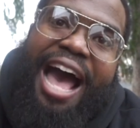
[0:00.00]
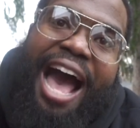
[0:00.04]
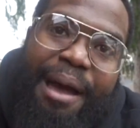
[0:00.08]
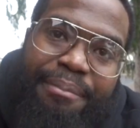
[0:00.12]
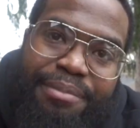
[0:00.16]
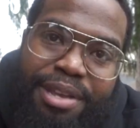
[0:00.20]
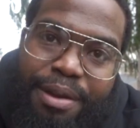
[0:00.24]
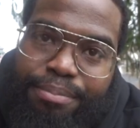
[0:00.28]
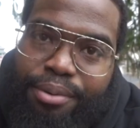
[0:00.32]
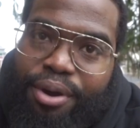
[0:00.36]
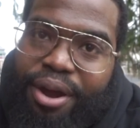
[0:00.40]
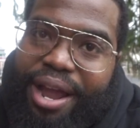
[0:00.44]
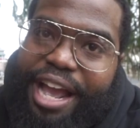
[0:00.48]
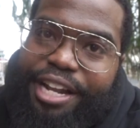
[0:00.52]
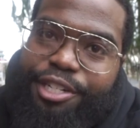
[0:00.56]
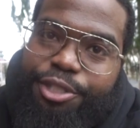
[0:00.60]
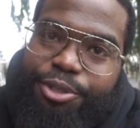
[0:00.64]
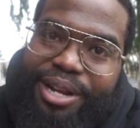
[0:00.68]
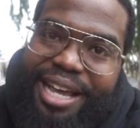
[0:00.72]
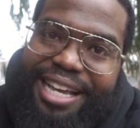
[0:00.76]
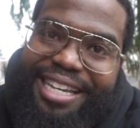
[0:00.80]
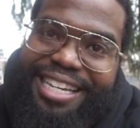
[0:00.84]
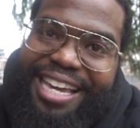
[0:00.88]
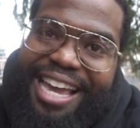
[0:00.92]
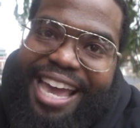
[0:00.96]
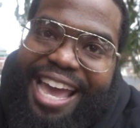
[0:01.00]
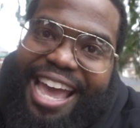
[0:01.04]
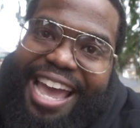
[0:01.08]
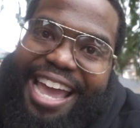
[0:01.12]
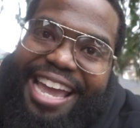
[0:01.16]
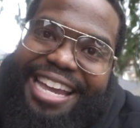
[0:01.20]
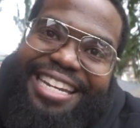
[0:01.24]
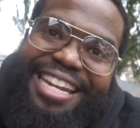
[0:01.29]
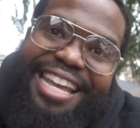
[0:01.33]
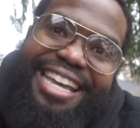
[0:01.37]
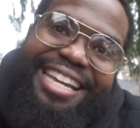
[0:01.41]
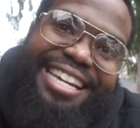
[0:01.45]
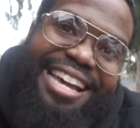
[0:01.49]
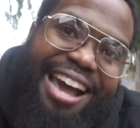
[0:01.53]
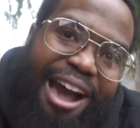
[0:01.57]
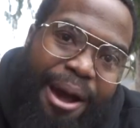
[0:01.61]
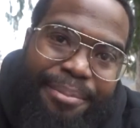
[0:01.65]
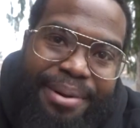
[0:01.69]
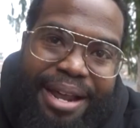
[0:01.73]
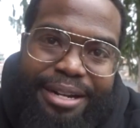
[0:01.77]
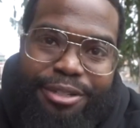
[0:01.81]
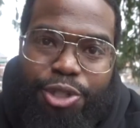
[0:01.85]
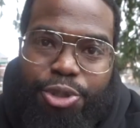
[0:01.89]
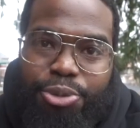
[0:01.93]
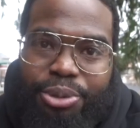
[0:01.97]
I'm your boy, Adrian, aka AD,
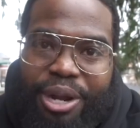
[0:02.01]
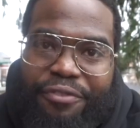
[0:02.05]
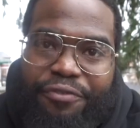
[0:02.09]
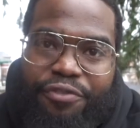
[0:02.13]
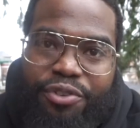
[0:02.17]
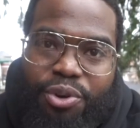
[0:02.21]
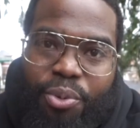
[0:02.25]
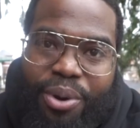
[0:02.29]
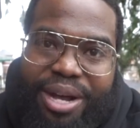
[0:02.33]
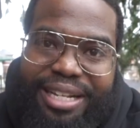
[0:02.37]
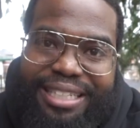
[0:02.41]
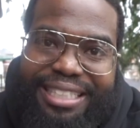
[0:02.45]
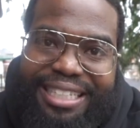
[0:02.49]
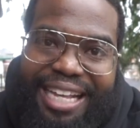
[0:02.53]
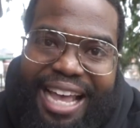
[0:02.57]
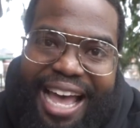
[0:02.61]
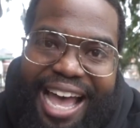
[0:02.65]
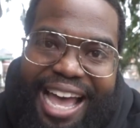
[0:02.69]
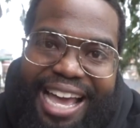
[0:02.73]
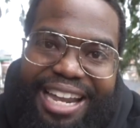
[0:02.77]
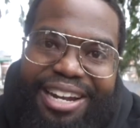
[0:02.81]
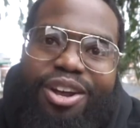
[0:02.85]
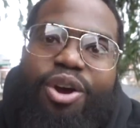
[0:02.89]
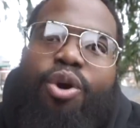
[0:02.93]
coming at you straight from the Westside.